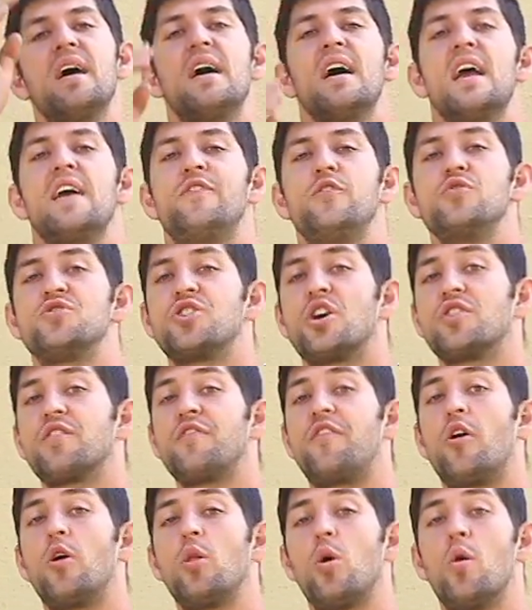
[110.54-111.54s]
If you start to
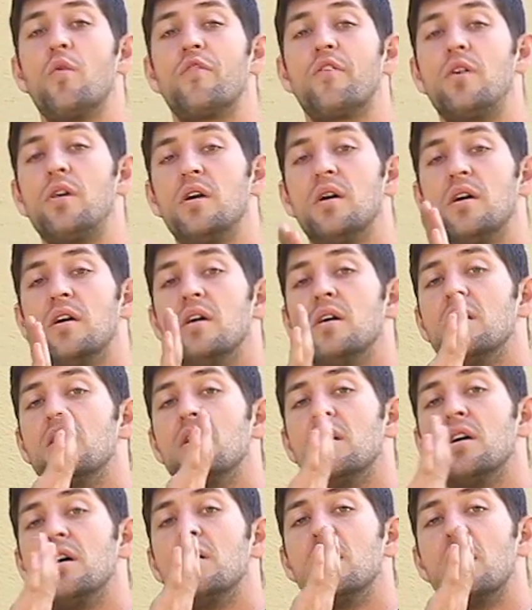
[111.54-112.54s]
fall over
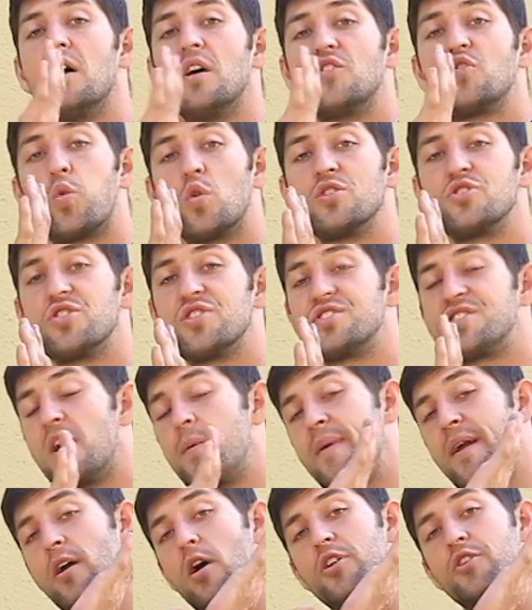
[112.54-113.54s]
towards your
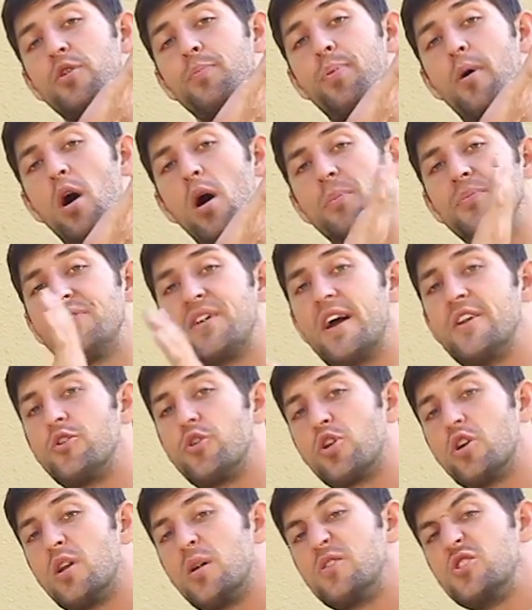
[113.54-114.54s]
stomach on your palm side, you're
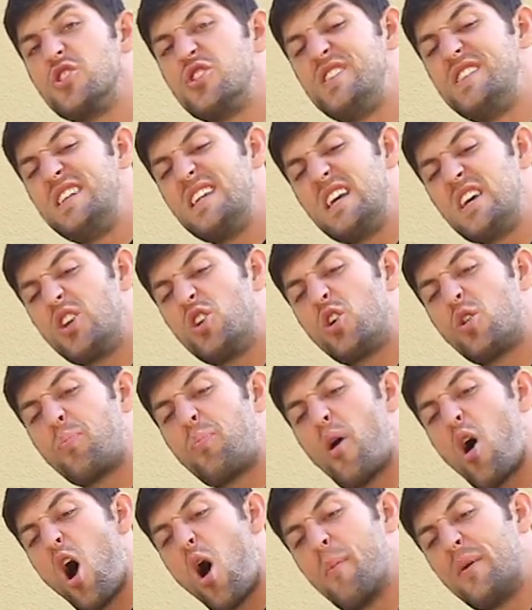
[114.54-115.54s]
going to dig your
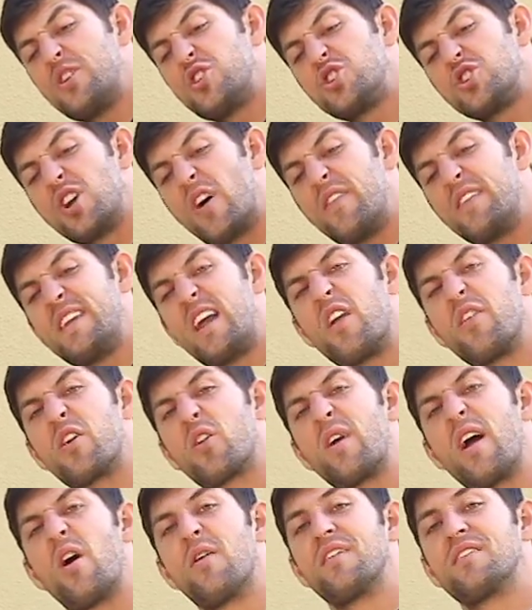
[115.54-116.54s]
palm and shove it down to the
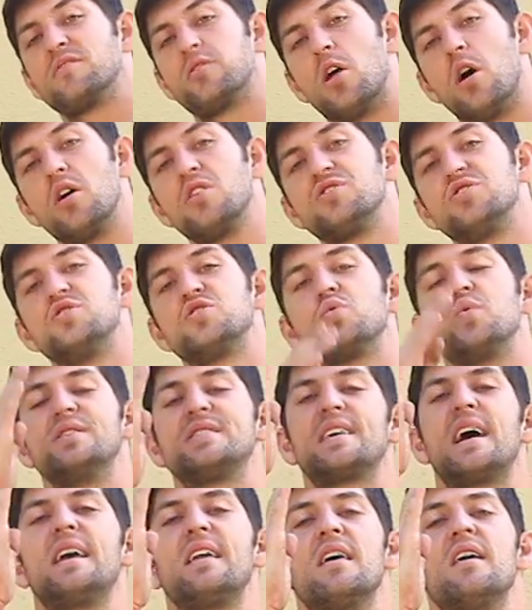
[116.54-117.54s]
ground. As long as you squeeze
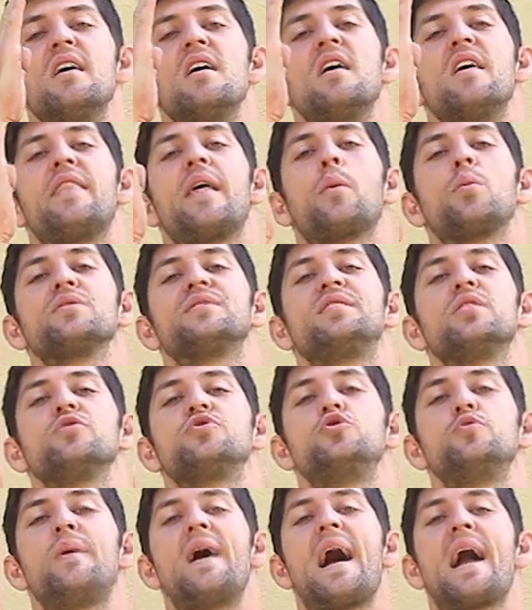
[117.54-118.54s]
tight, that will
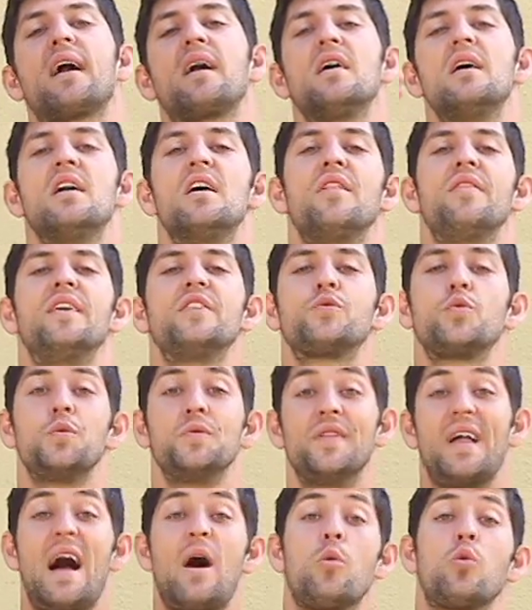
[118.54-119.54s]
tilt you back. This will
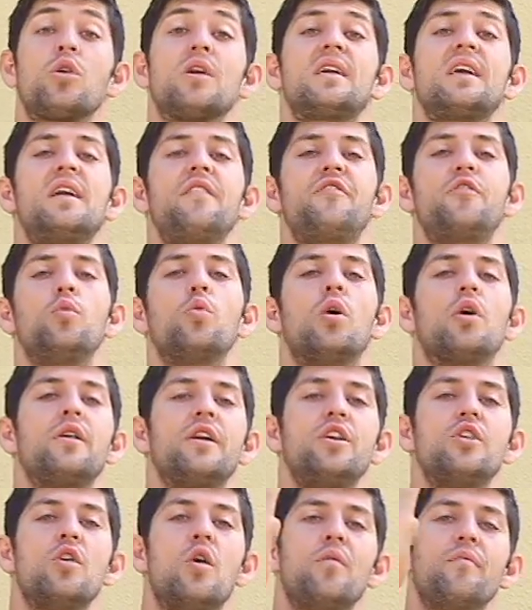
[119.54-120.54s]
not work if you are,
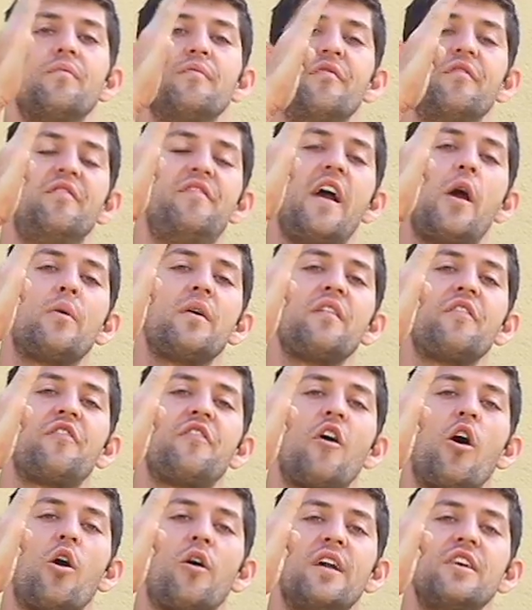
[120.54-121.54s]
very
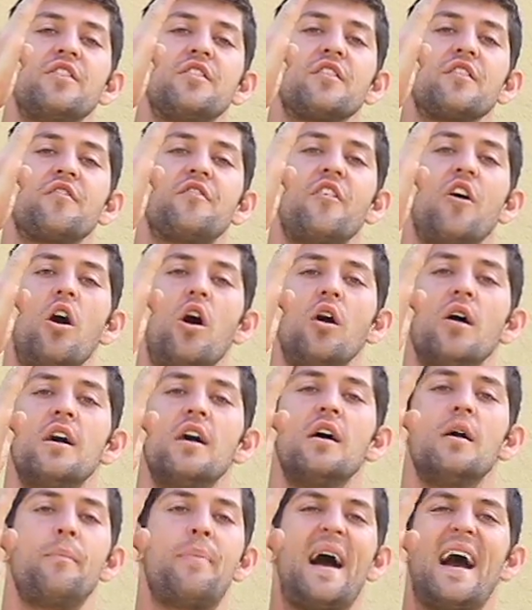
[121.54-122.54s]
far into your fall,
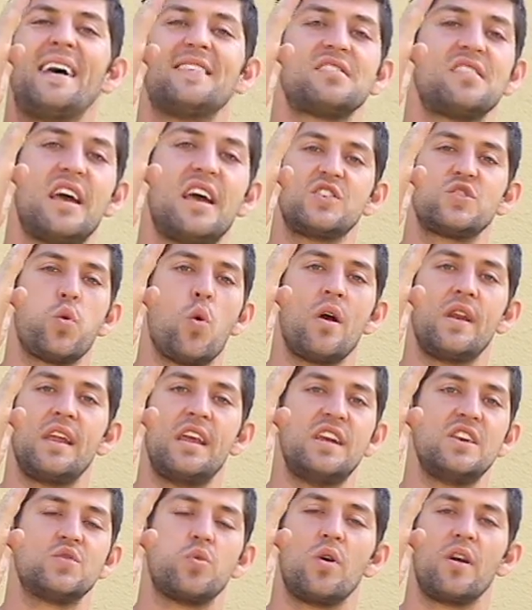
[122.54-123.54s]
past
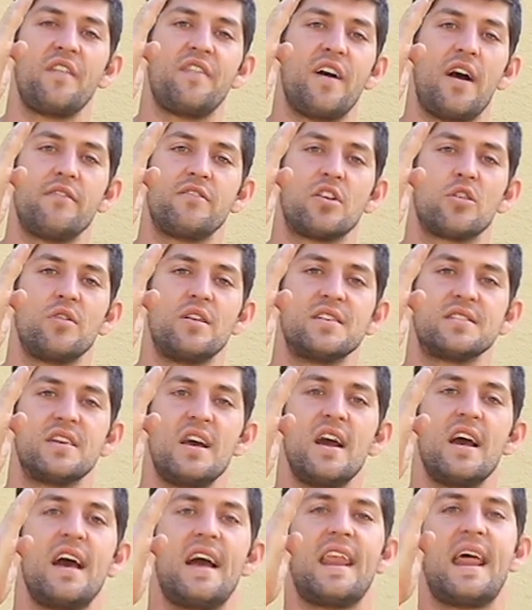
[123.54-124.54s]
20, 25 degrees.
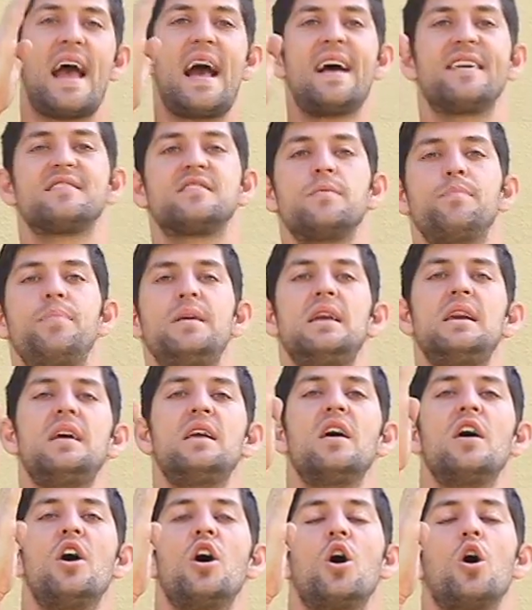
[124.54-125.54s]
It has to
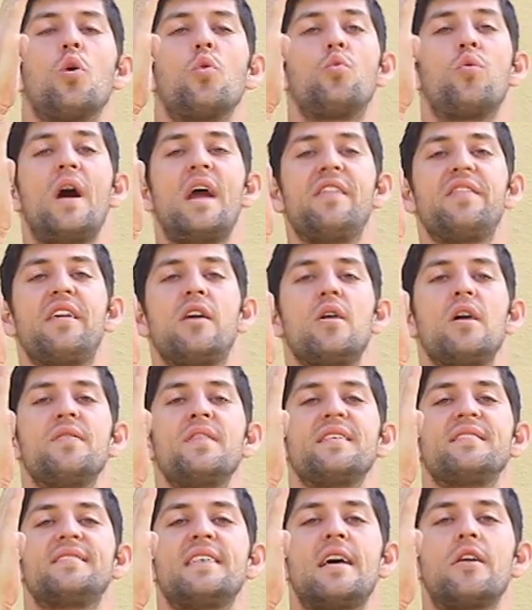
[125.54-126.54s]
be right there in
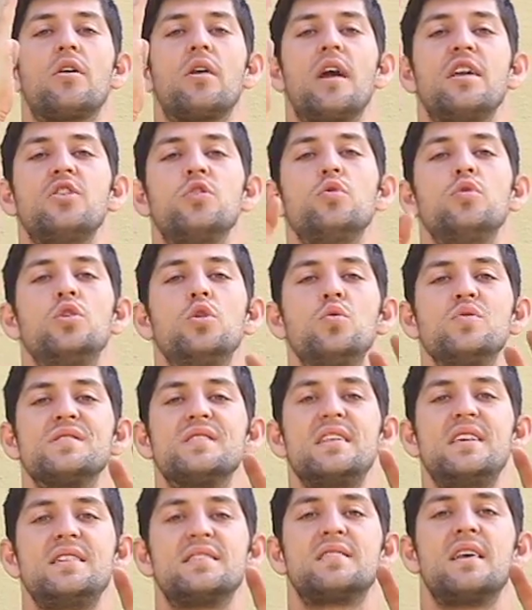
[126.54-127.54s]
the center, and you use
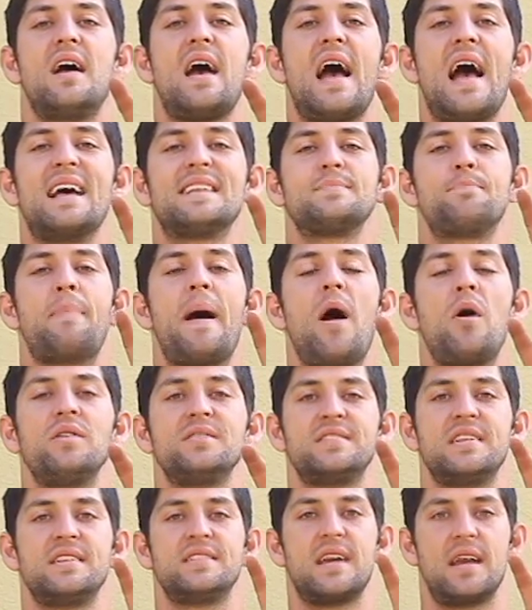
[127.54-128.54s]
these as
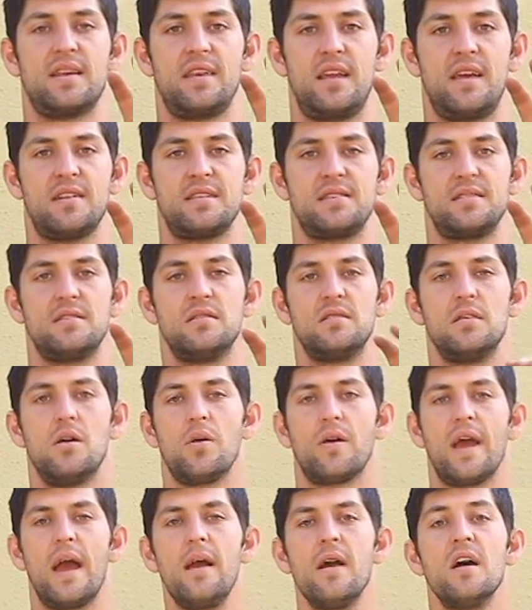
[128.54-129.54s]
balancing techniques,
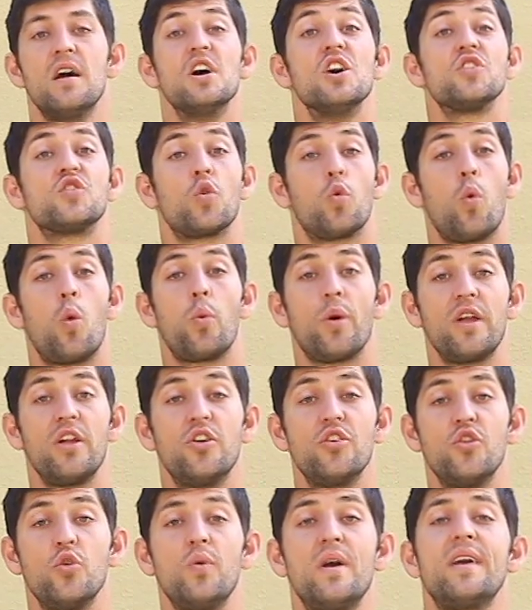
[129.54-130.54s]
okay? So what we're
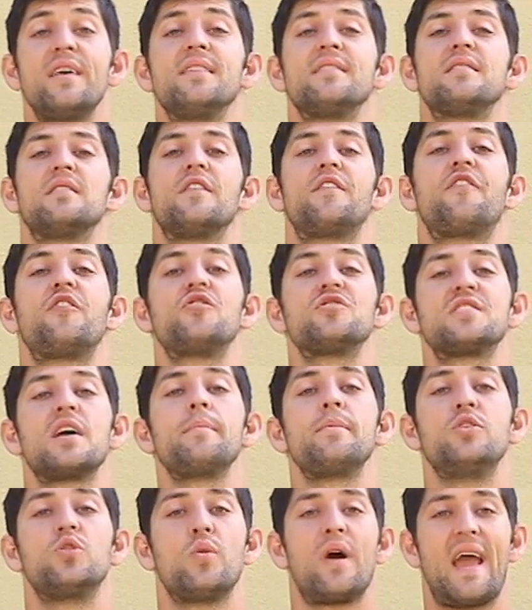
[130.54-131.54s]
gonna do is, the first
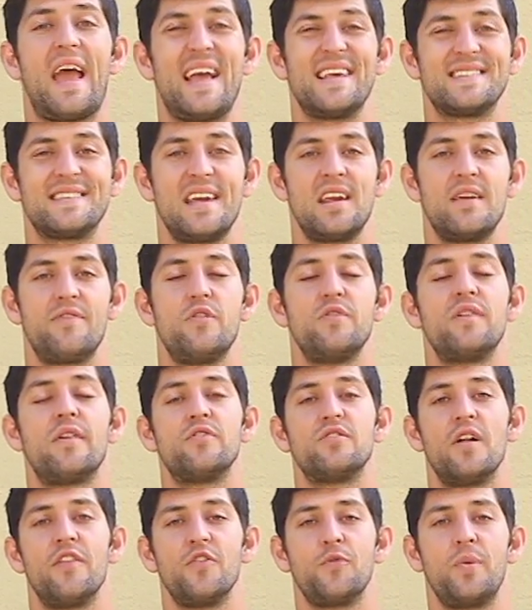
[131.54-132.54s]
time you do a handstand, if you've
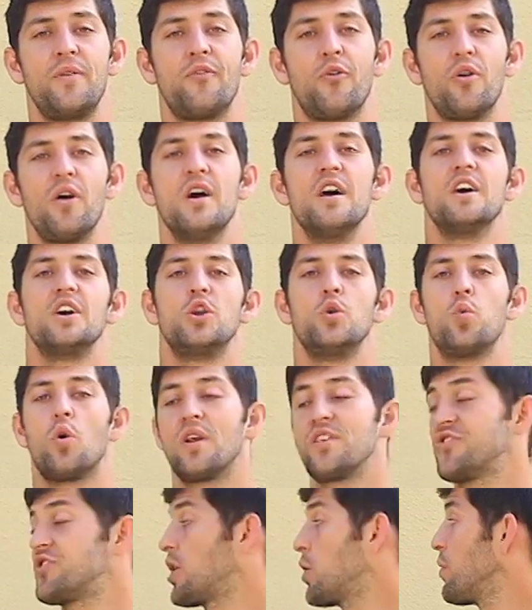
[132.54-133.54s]
never done this before, you
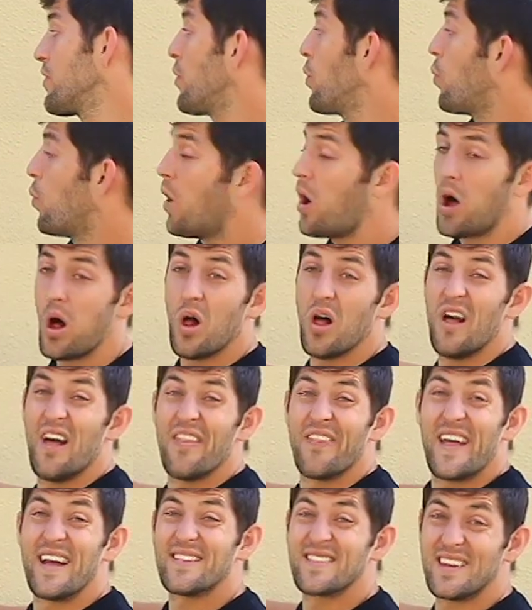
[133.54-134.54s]
wanna start with a wall.
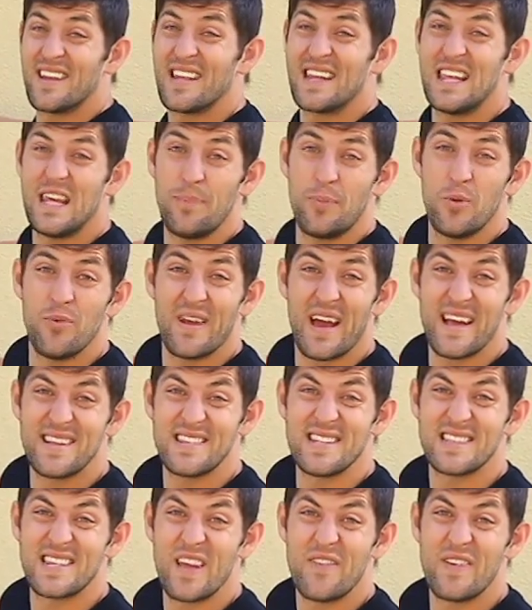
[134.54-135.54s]
That's gonna keep you nice
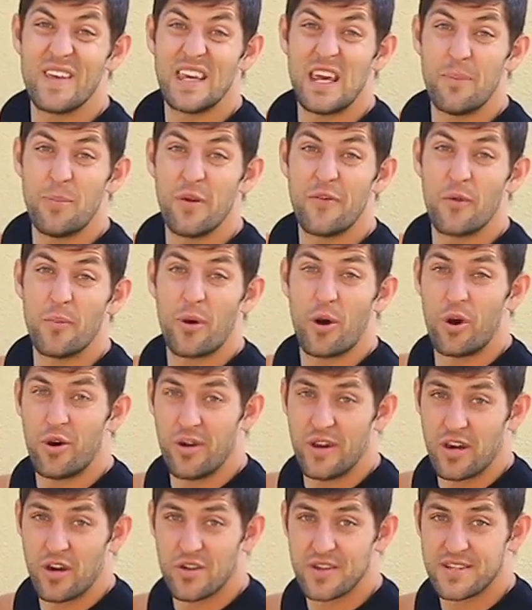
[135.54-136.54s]
and safe and keep you from
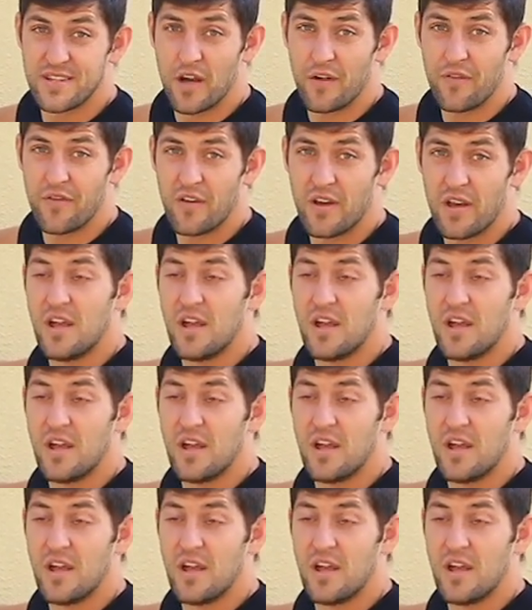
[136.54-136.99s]
hurting yourself.